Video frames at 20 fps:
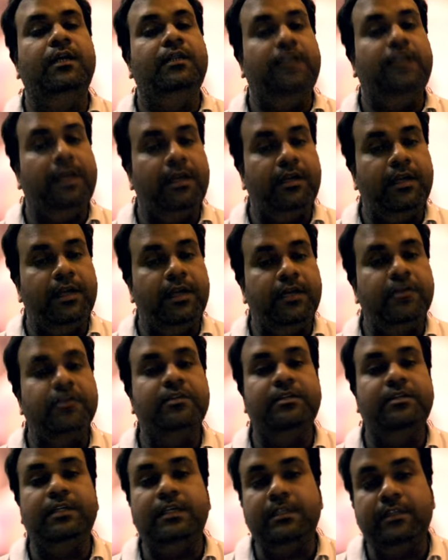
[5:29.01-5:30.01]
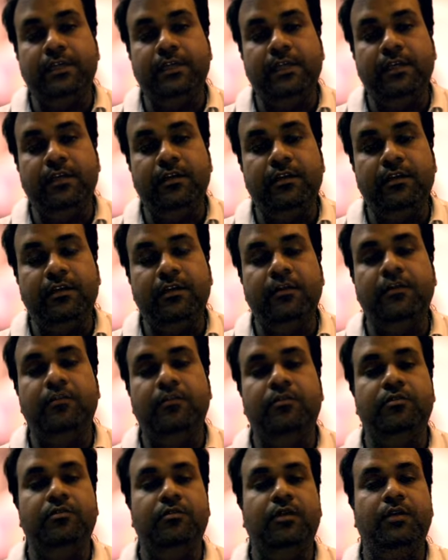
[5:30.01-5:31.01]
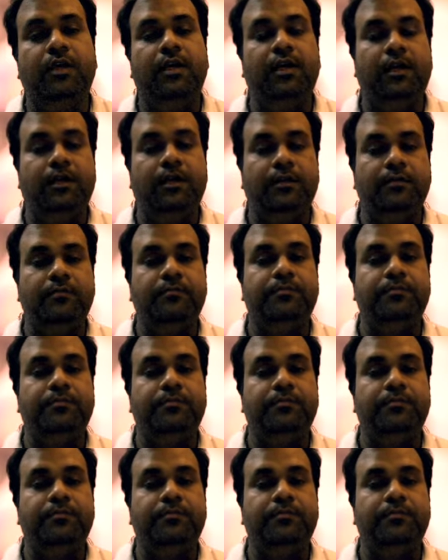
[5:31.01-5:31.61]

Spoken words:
then it results in to